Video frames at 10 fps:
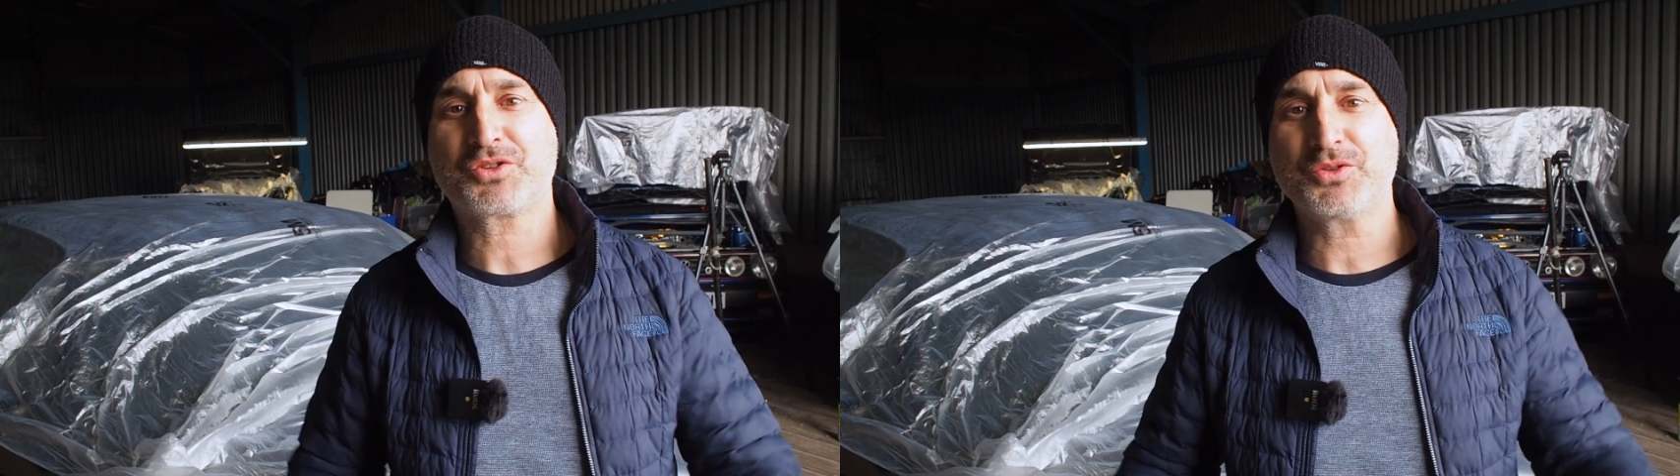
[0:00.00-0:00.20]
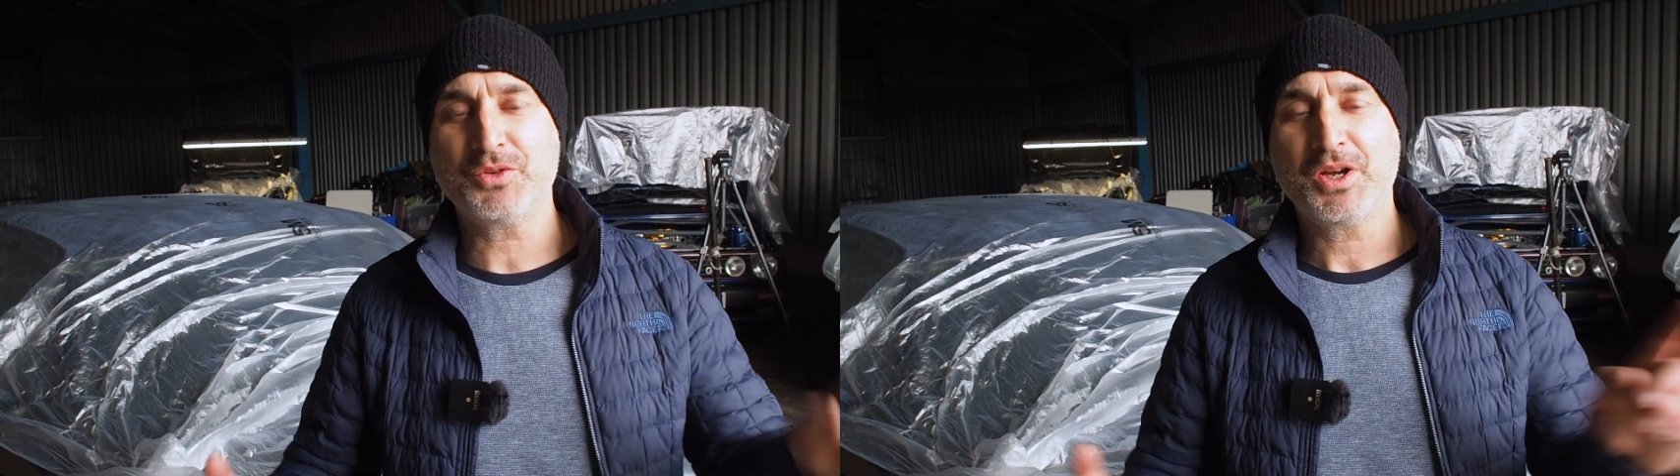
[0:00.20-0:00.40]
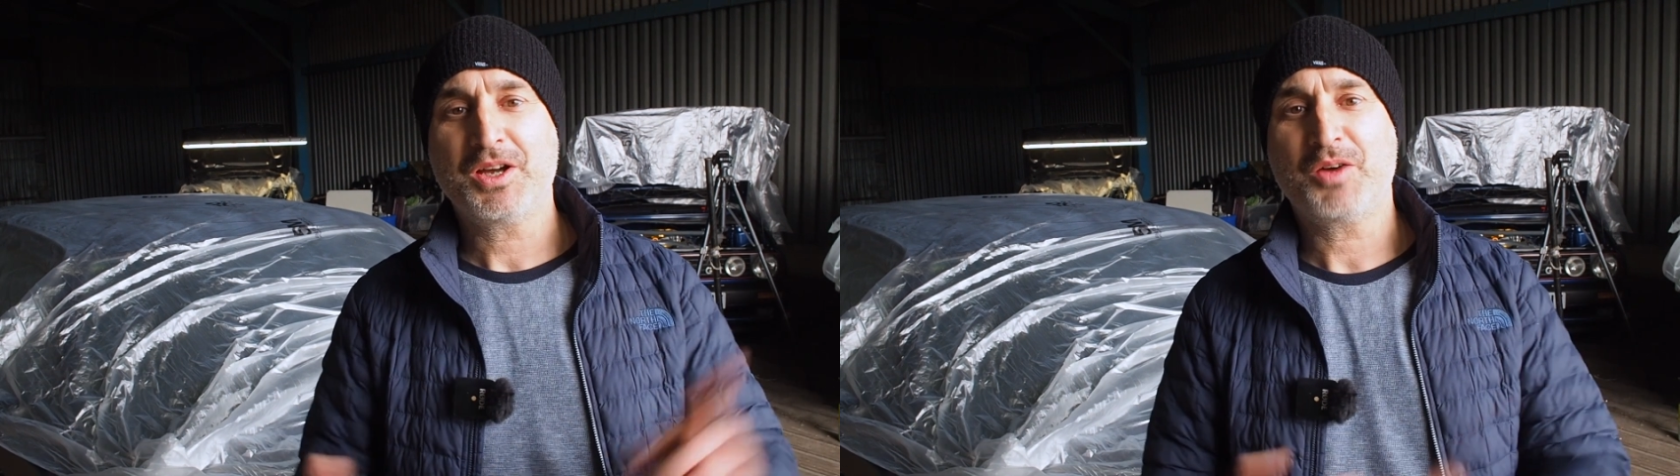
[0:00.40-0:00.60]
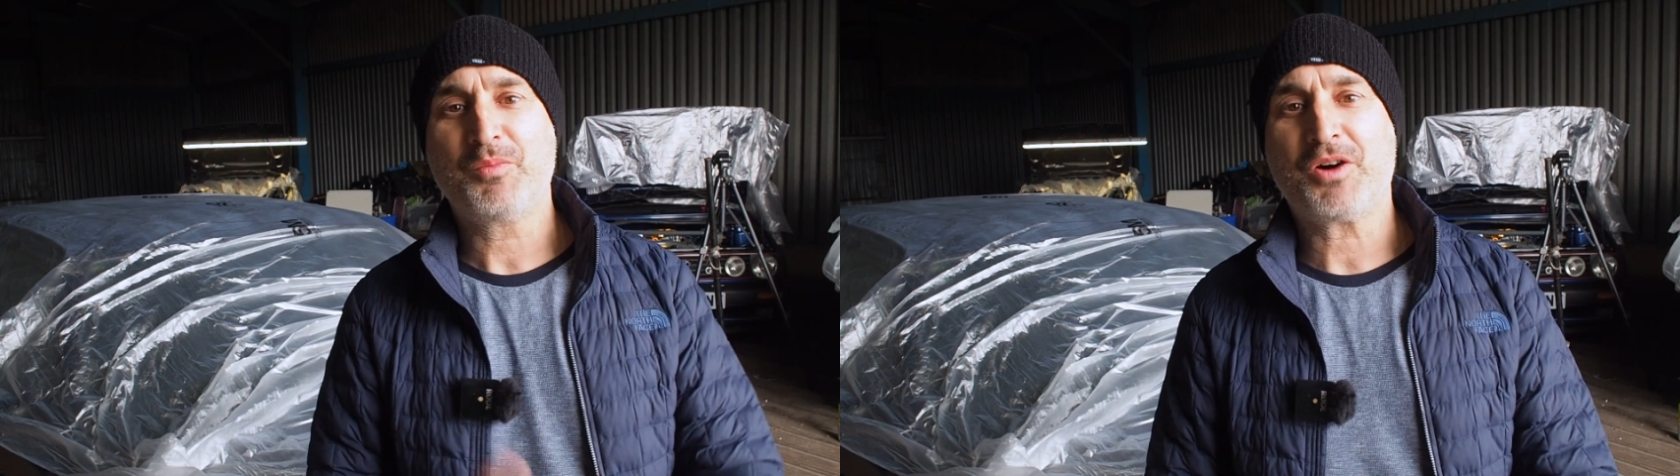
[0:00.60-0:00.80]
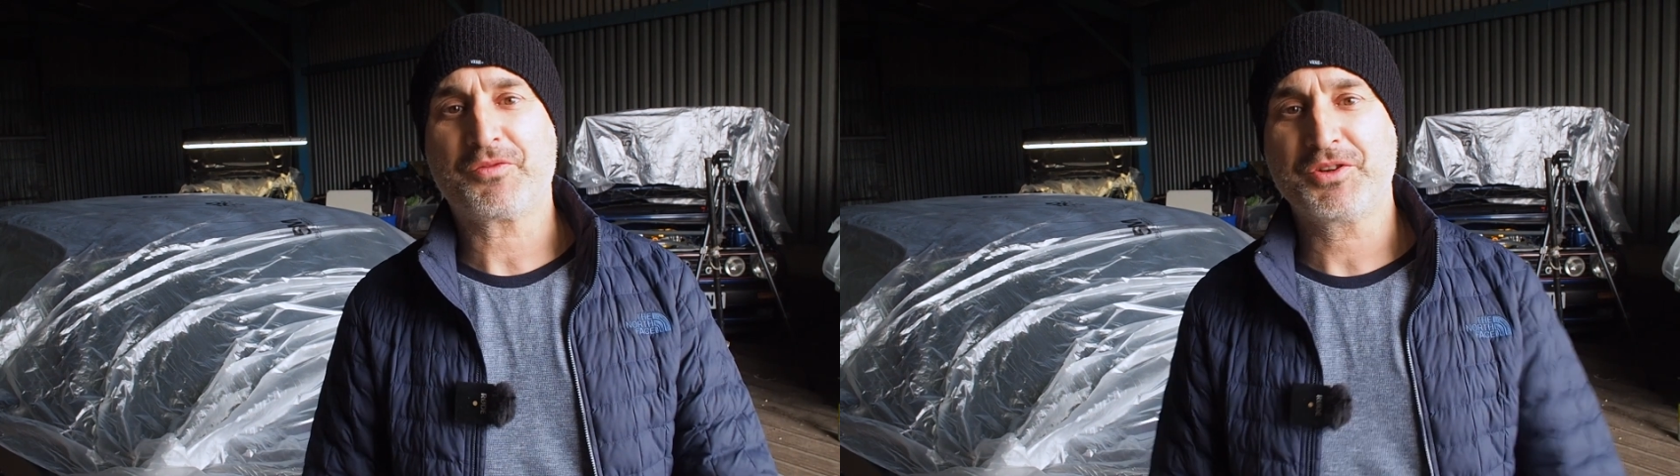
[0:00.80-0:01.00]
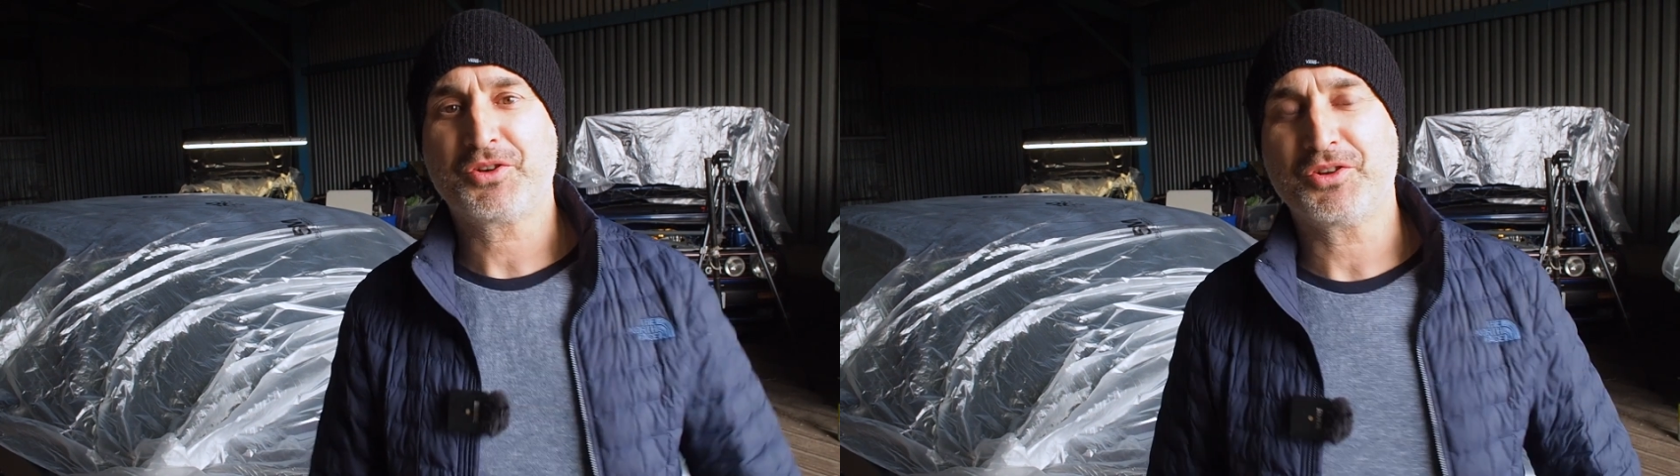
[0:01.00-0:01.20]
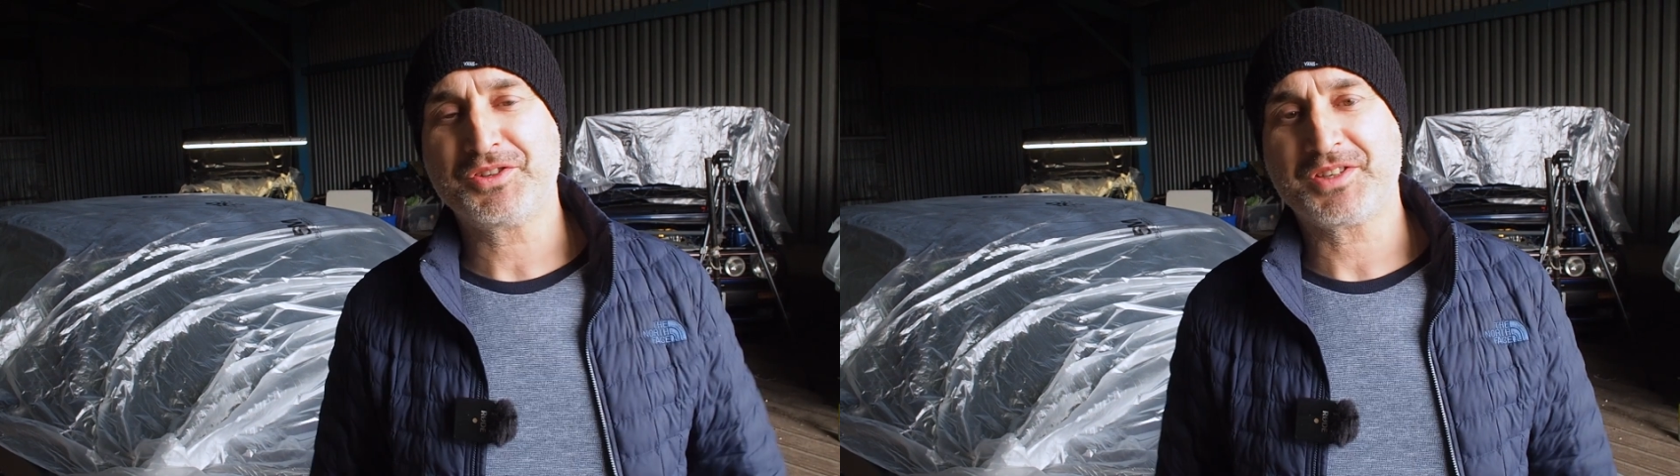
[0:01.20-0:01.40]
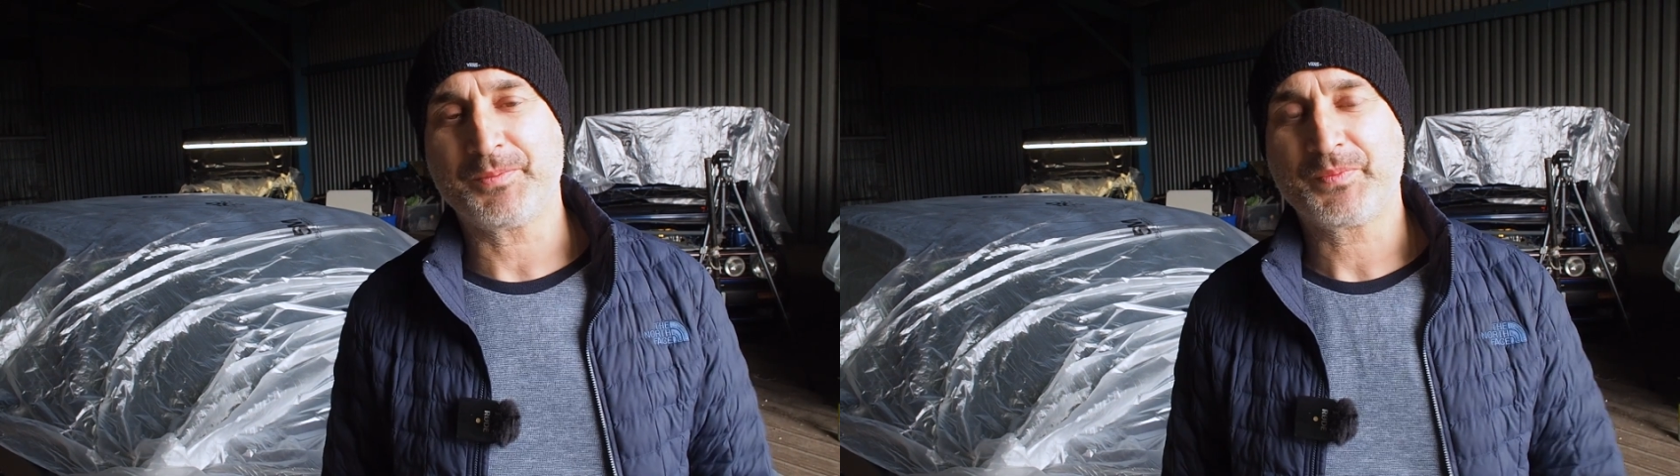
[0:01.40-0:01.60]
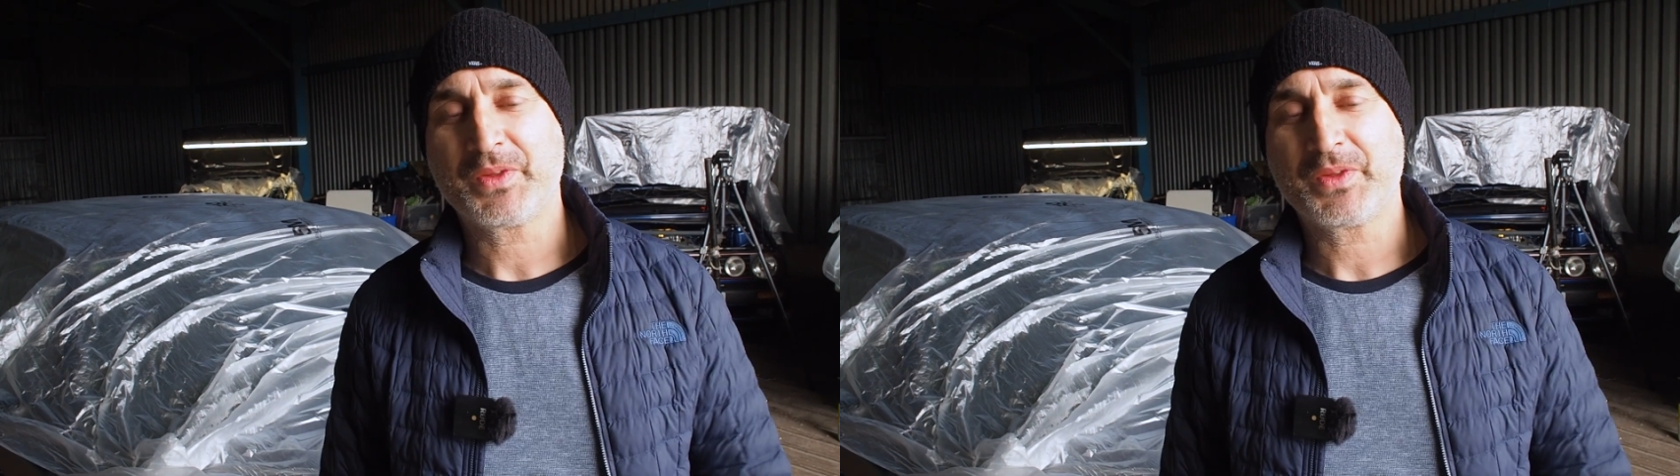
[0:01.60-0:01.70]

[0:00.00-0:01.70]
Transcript: II and Mark III content.